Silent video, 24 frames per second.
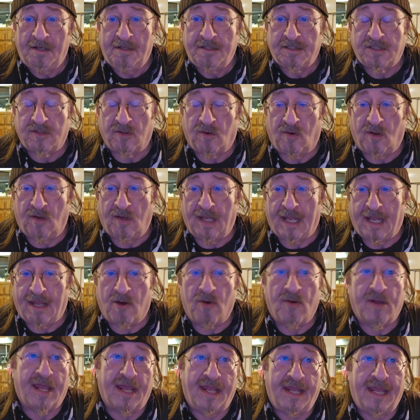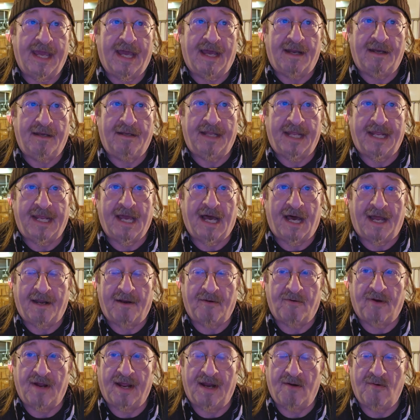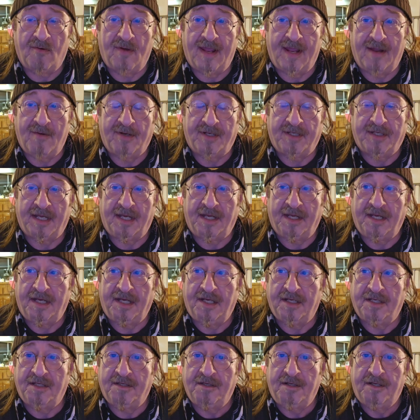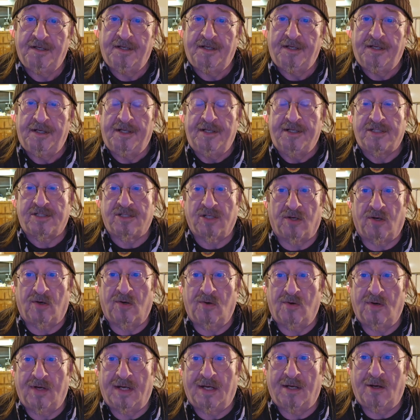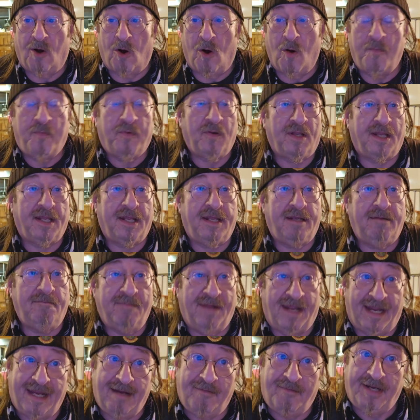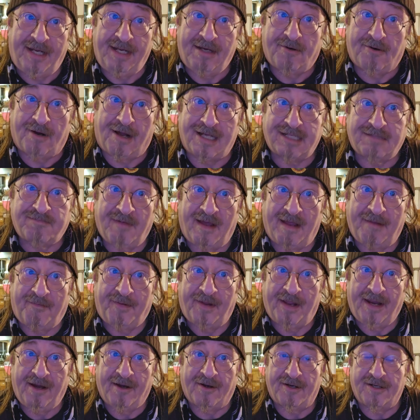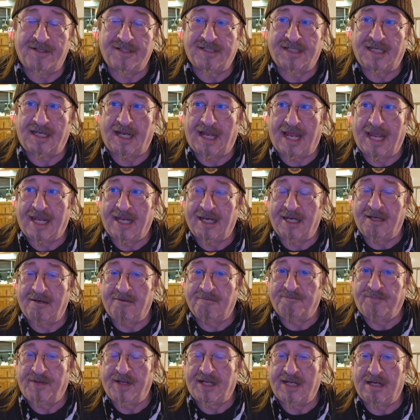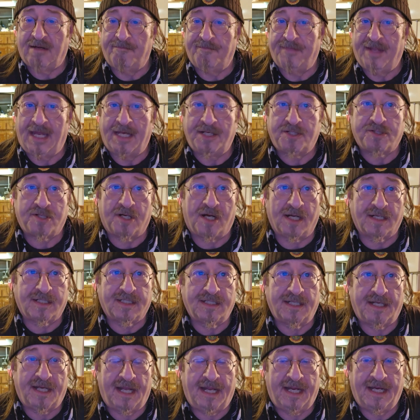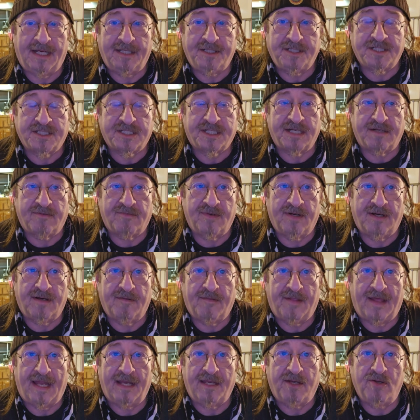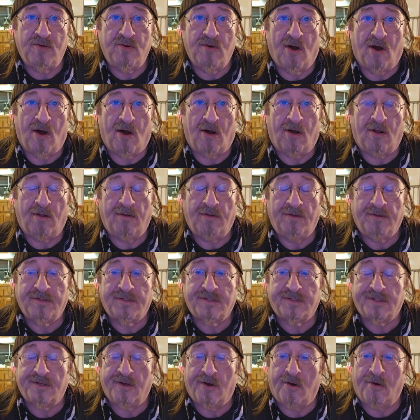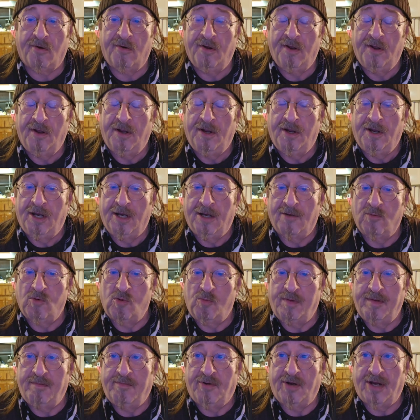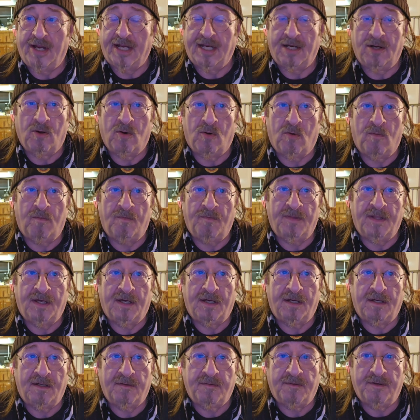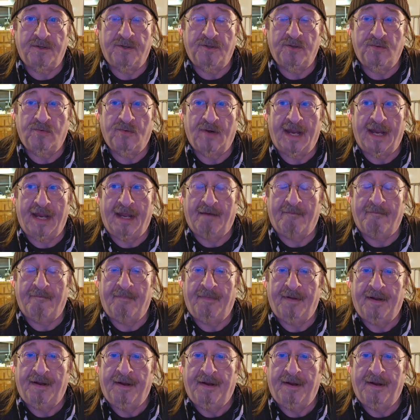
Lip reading: So like, okay, yeah, and they got it right away, what they needed. So hopefully, maybe, cross my fingers that I can pick up that truck today and just get rid of that U-Haul. So we'll be bringing home the new Ram.